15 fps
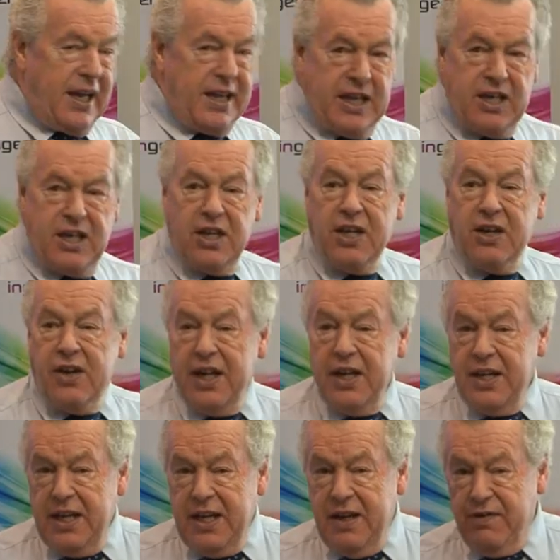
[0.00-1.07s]
and then you don't
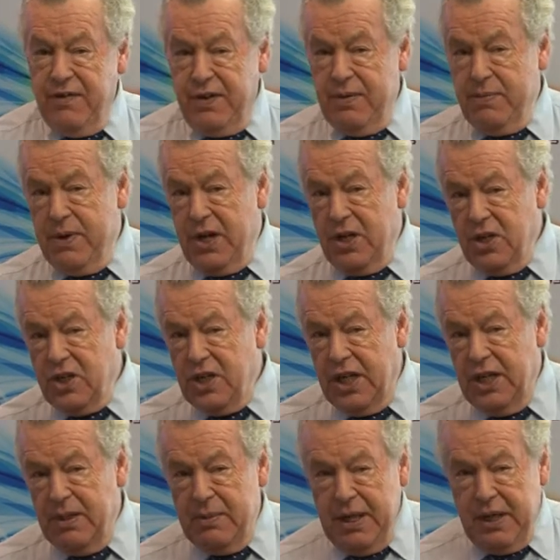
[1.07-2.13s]
get enough of the
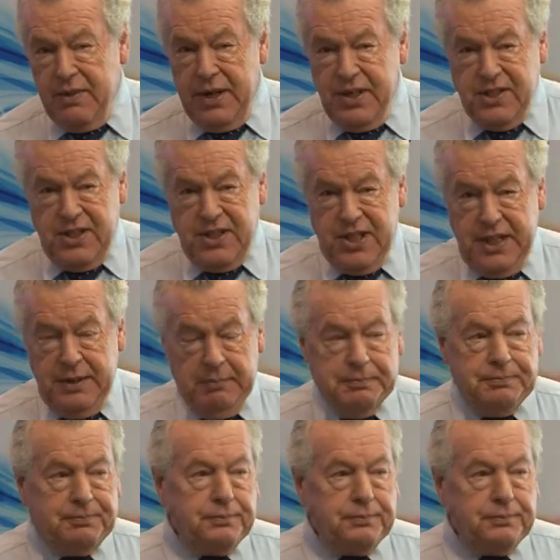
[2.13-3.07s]
branched-chain amino acids in.